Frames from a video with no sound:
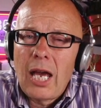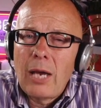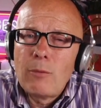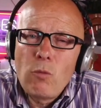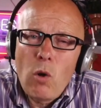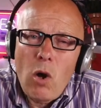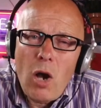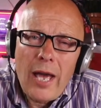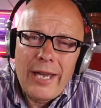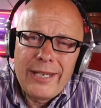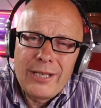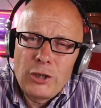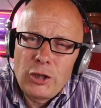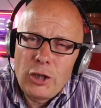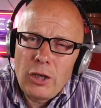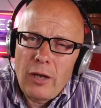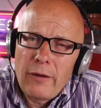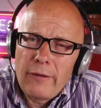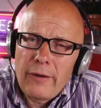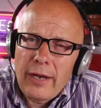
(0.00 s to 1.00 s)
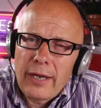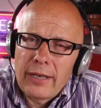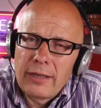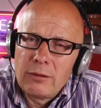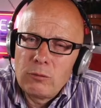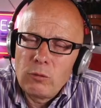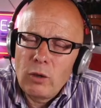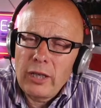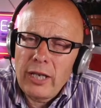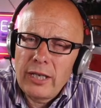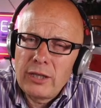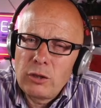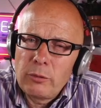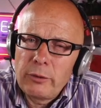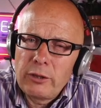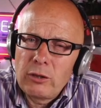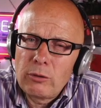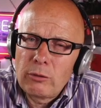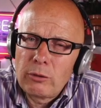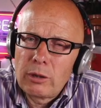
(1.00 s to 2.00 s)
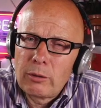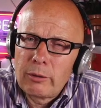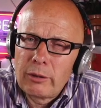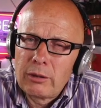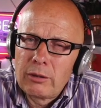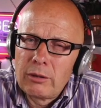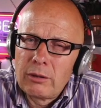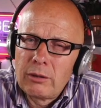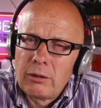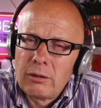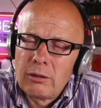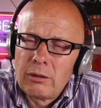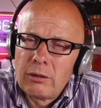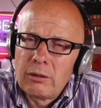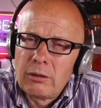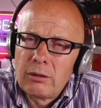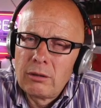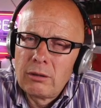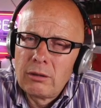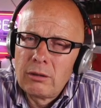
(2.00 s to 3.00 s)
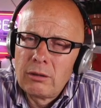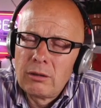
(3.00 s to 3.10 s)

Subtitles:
And what age are they? What age are we talking about?